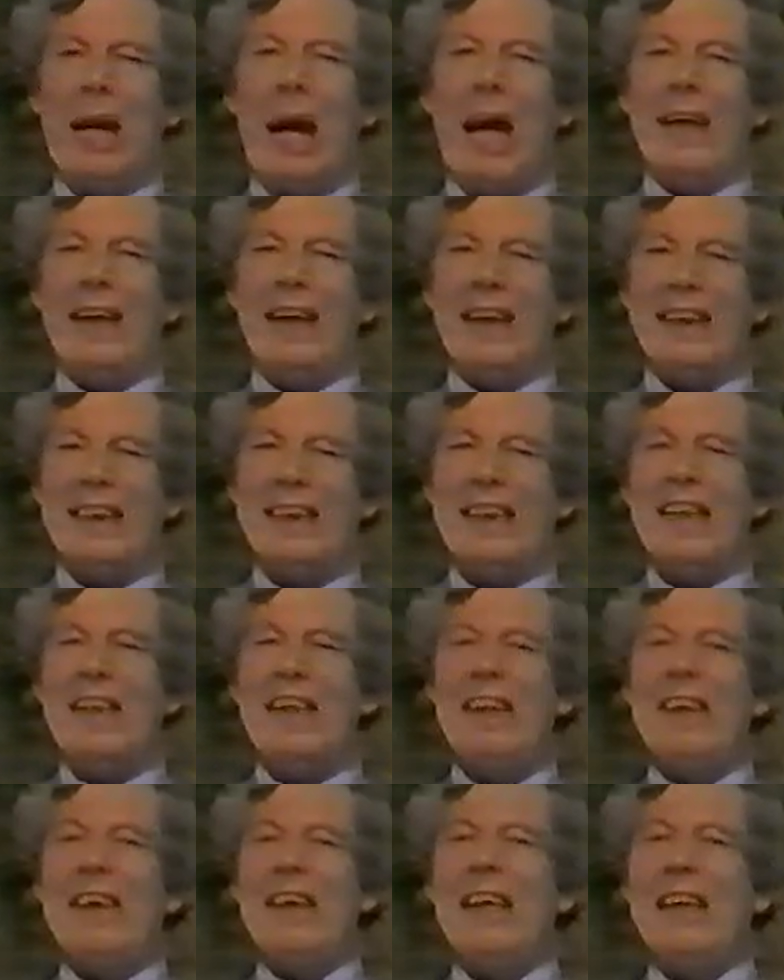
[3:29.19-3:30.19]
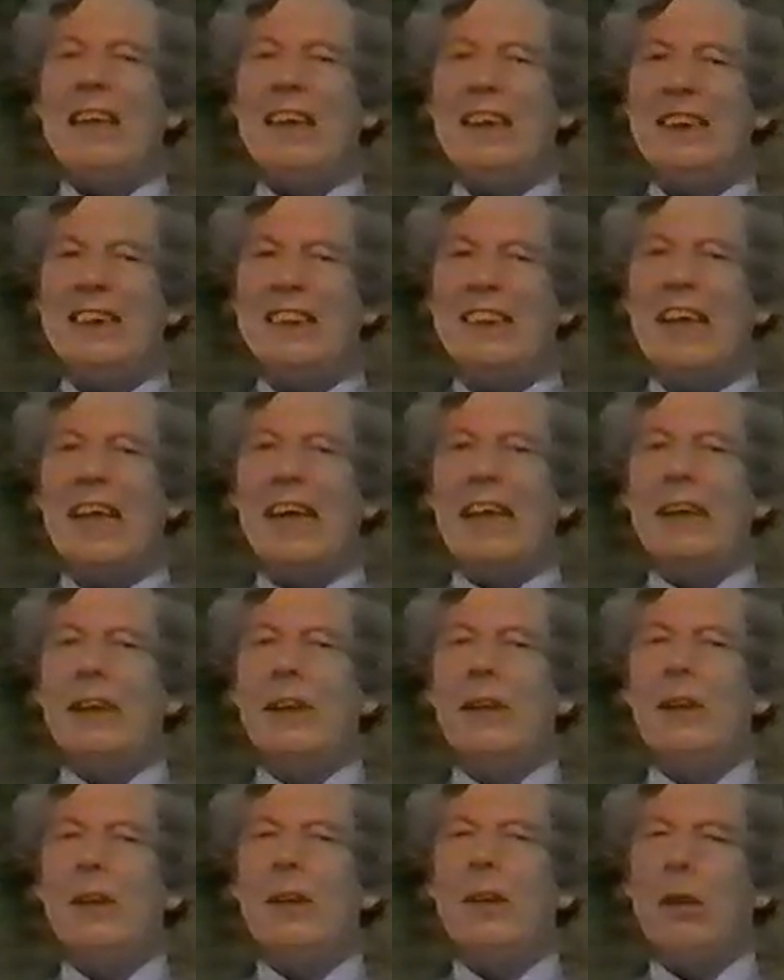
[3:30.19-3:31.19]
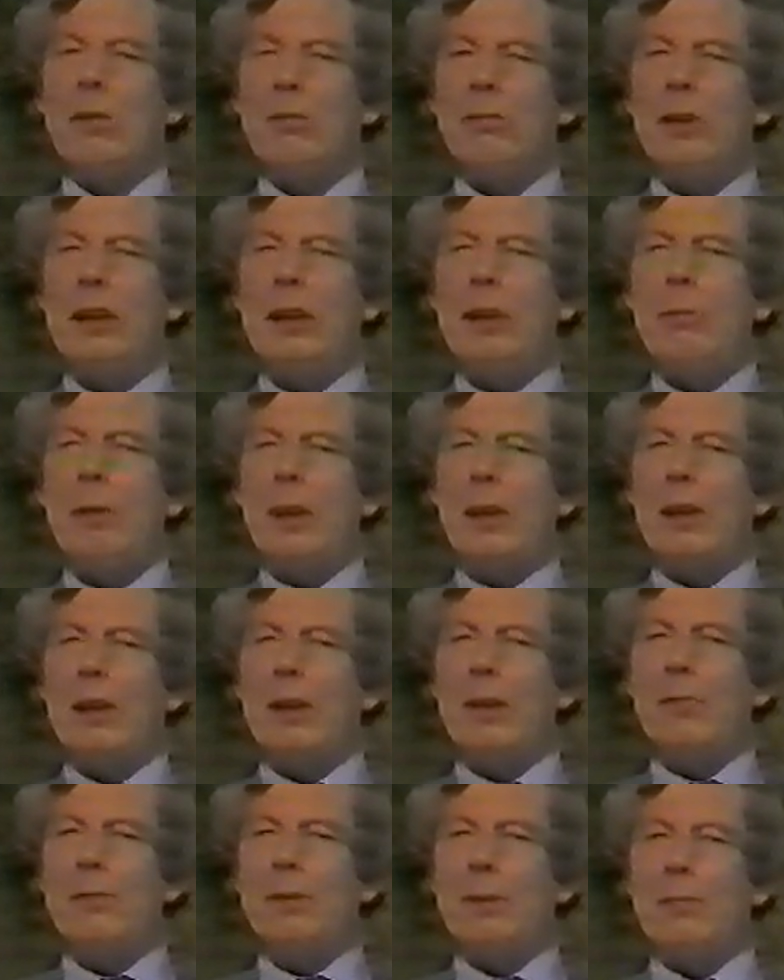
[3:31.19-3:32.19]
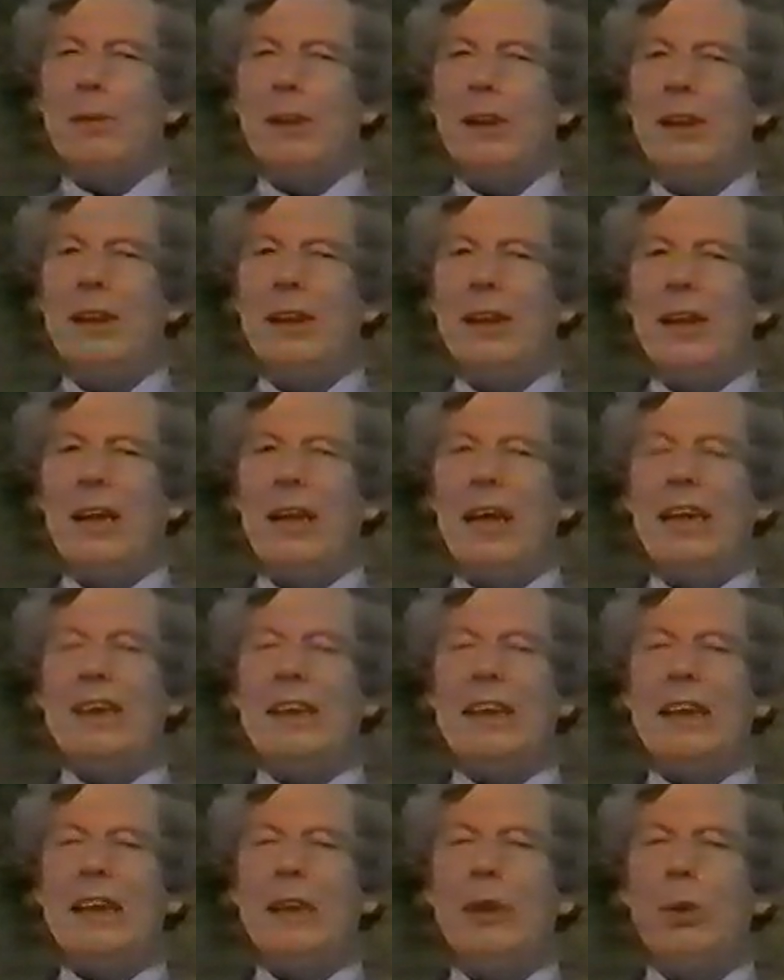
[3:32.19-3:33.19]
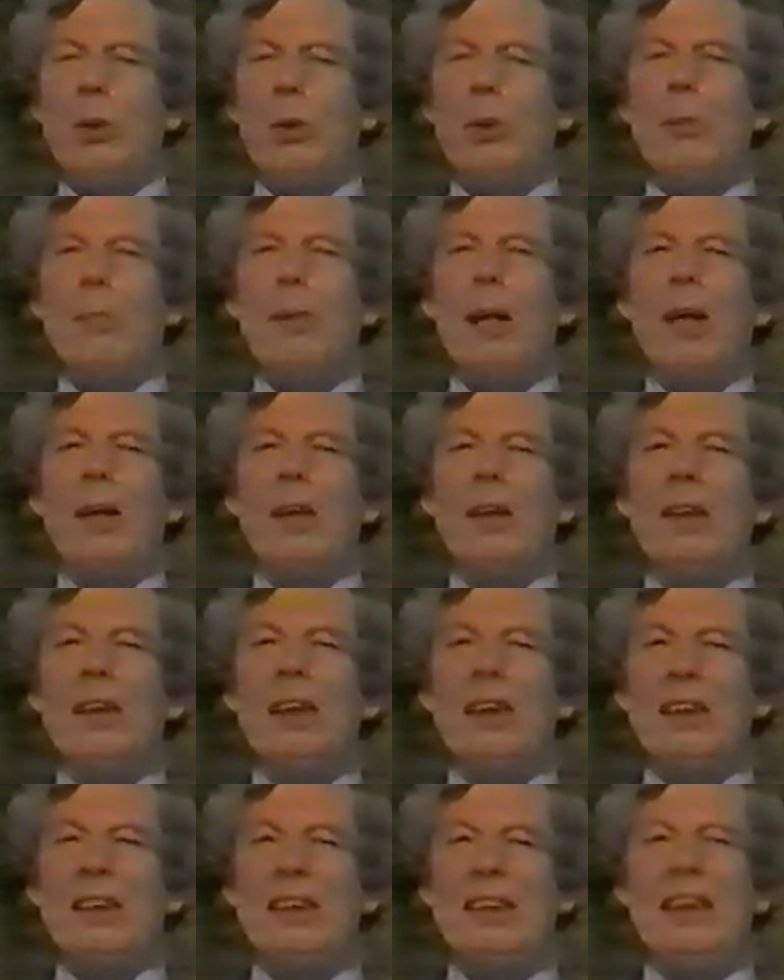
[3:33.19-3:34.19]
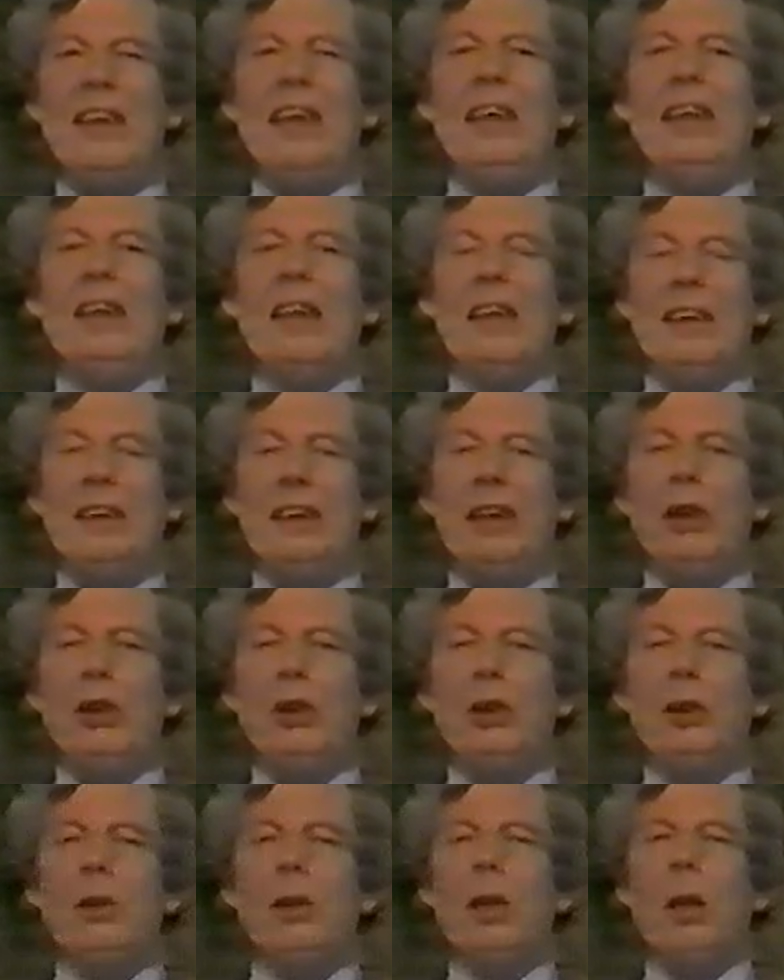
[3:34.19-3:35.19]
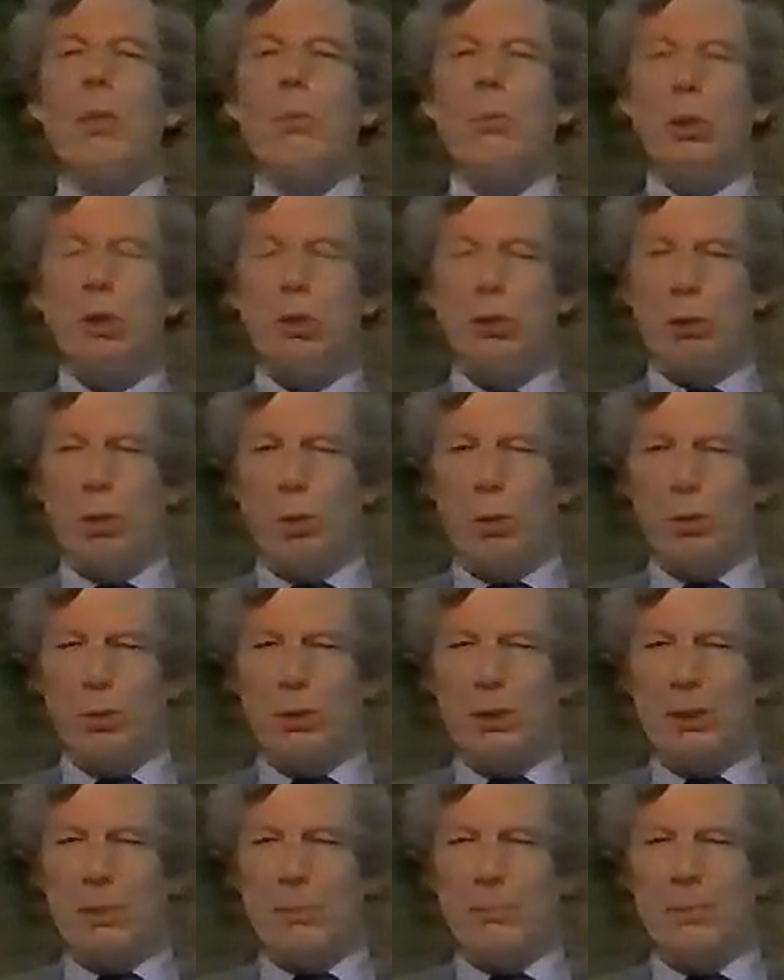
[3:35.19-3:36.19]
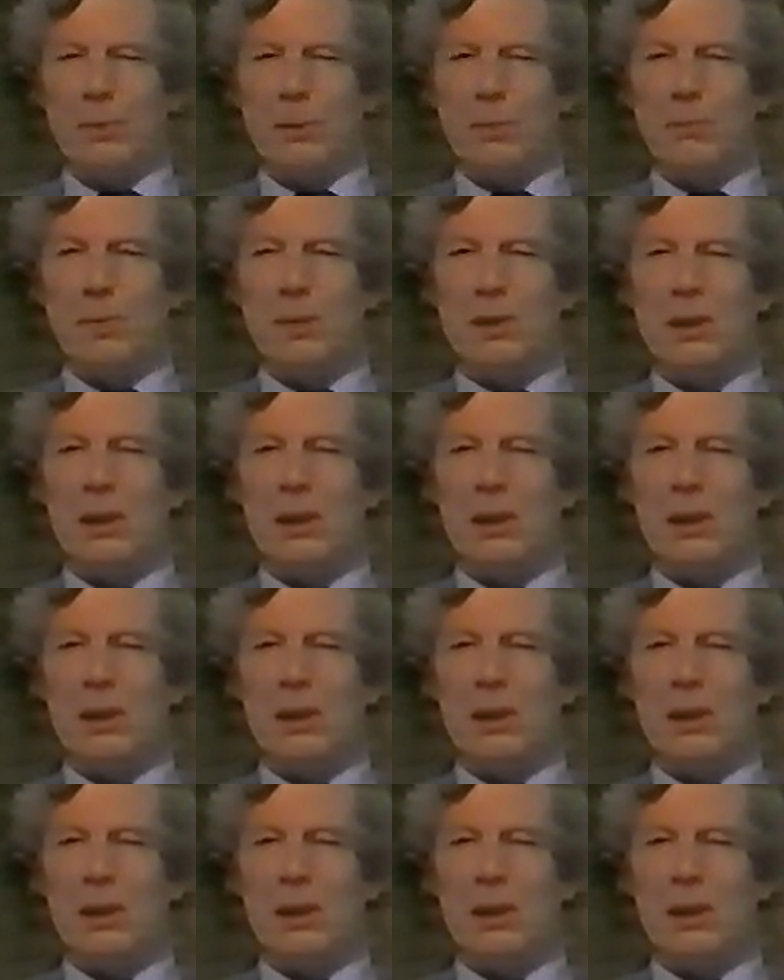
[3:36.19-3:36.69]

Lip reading: And the key thing he said that really went home to me, he said, they talk about nicotine addiction, withdrawal symptoms.